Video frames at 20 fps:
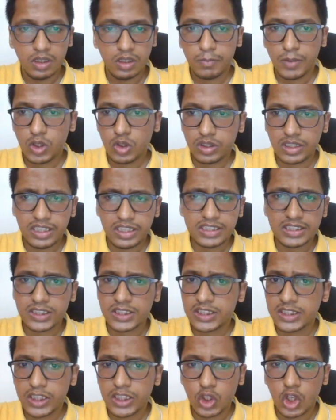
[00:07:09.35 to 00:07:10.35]
But okay, this is
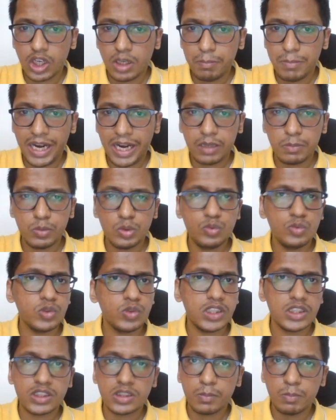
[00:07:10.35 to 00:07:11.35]
still not a bad move.
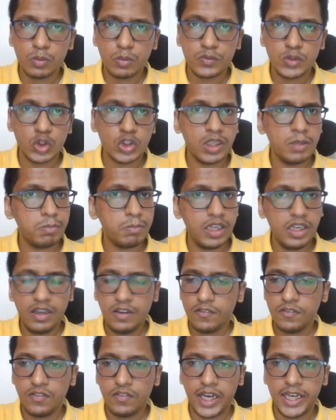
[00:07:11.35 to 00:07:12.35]
It's a move you can play,
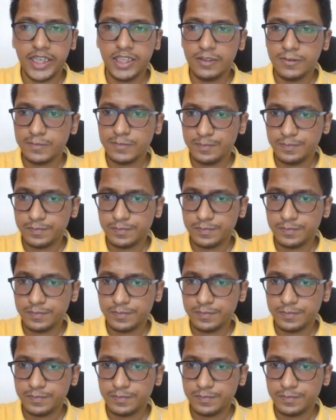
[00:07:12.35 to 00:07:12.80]
fine.